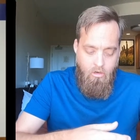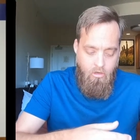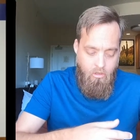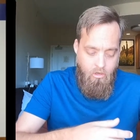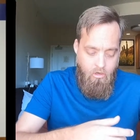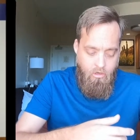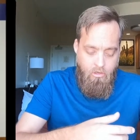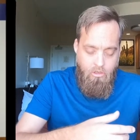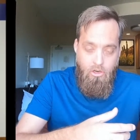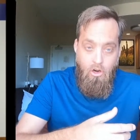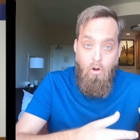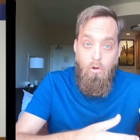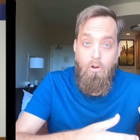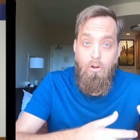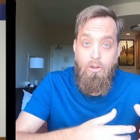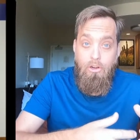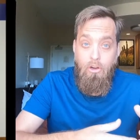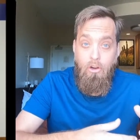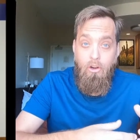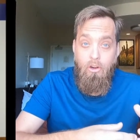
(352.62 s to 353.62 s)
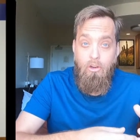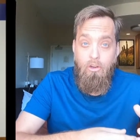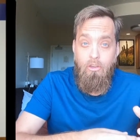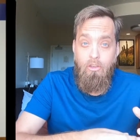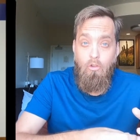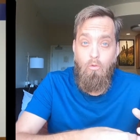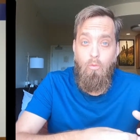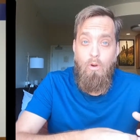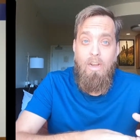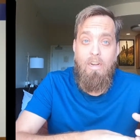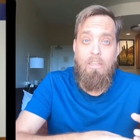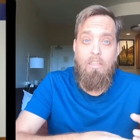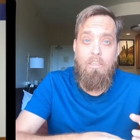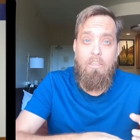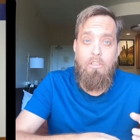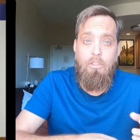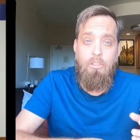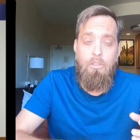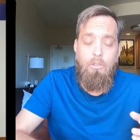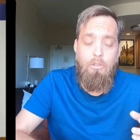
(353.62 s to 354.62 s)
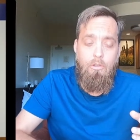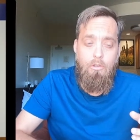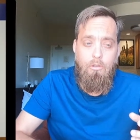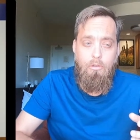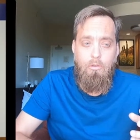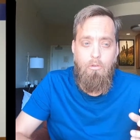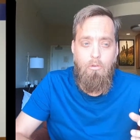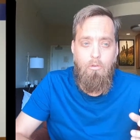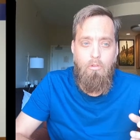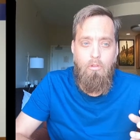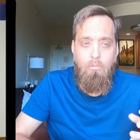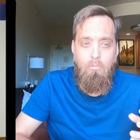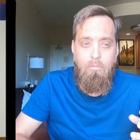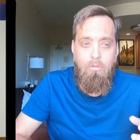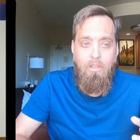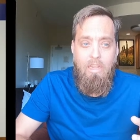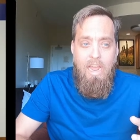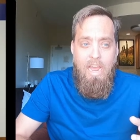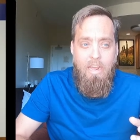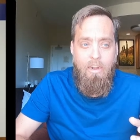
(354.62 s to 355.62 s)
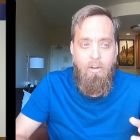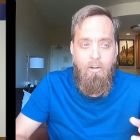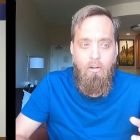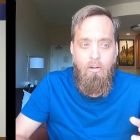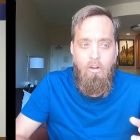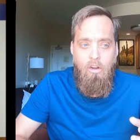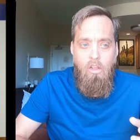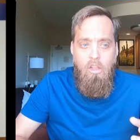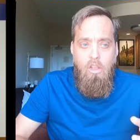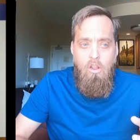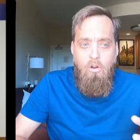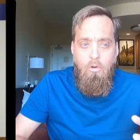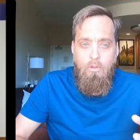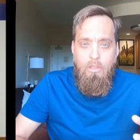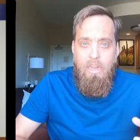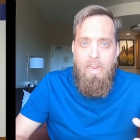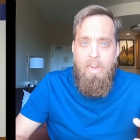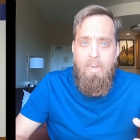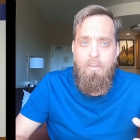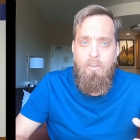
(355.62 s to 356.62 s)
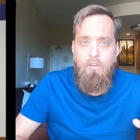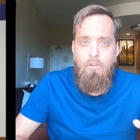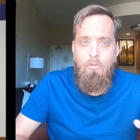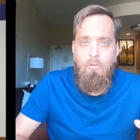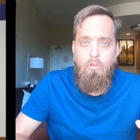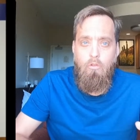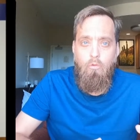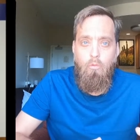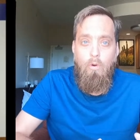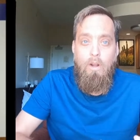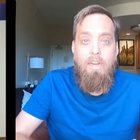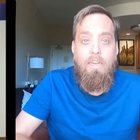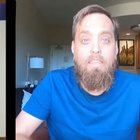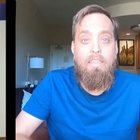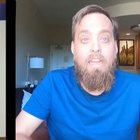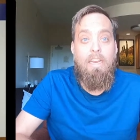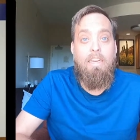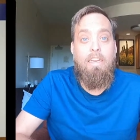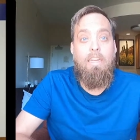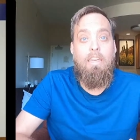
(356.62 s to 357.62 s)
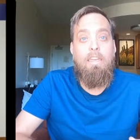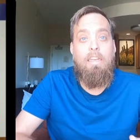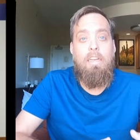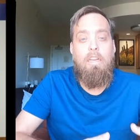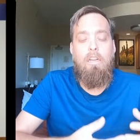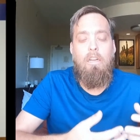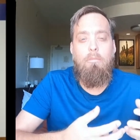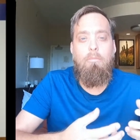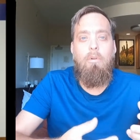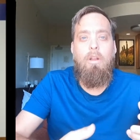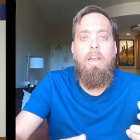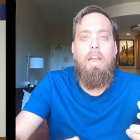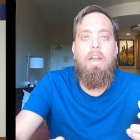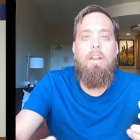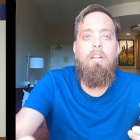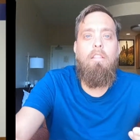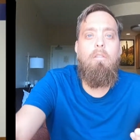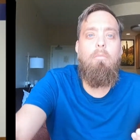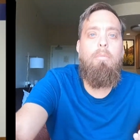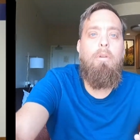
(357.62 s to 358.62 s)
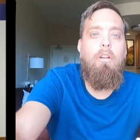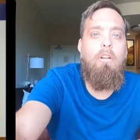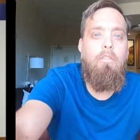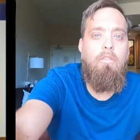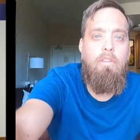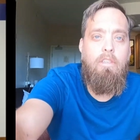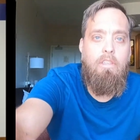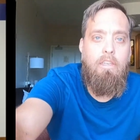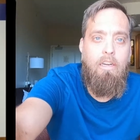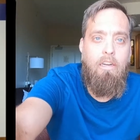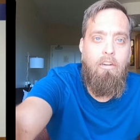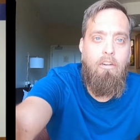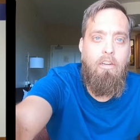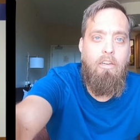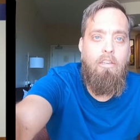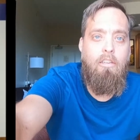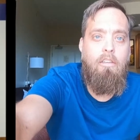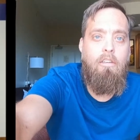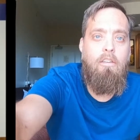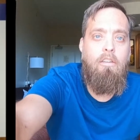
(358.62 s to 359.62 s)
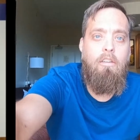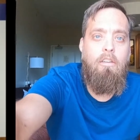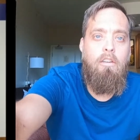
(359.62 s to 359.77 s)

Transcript: the donor ureter directly to the bladder, what they had to do is raise that kidney up out of the pelvis area,